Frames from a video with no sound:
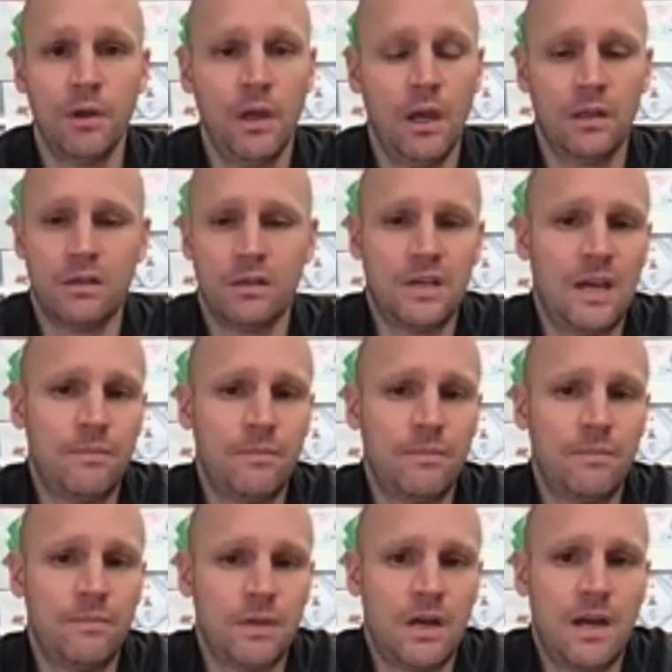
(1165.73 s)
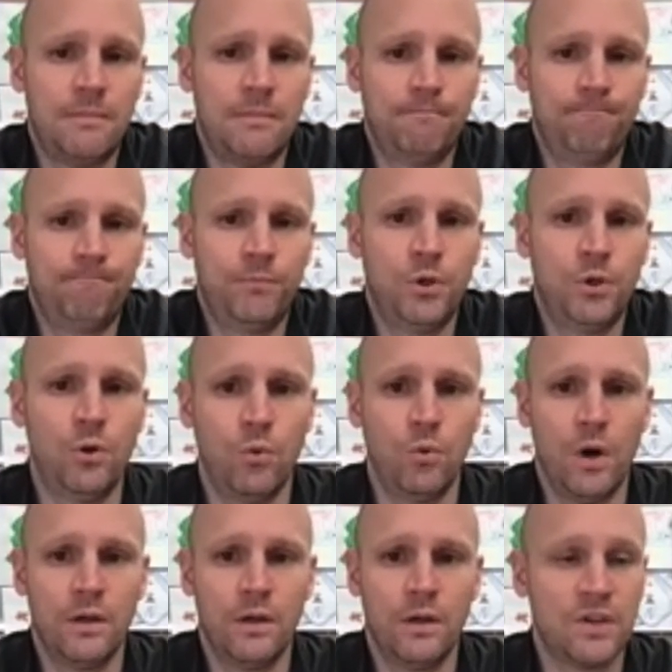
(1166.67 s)
At the same time, you
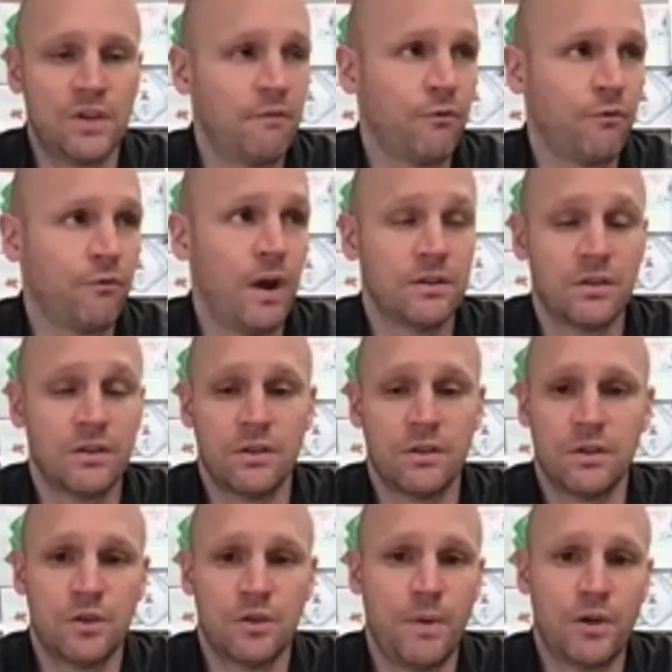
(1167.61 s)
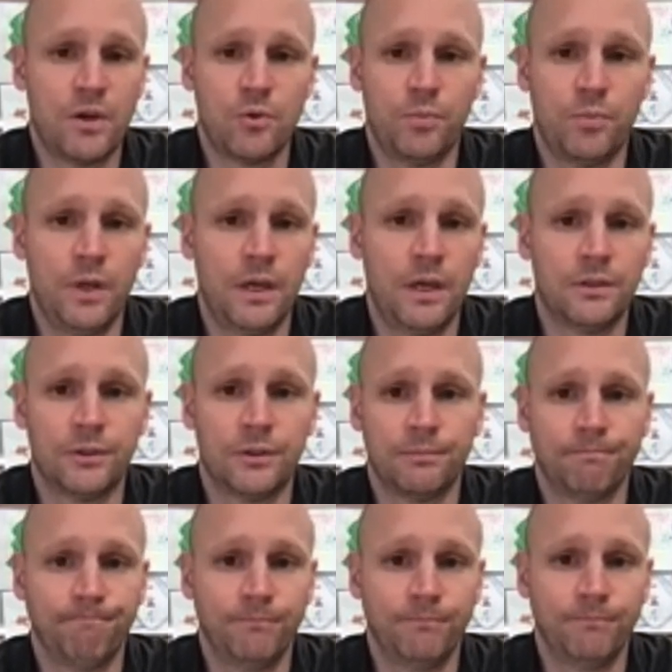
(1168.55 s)
know, uh, St. Francis is a special place.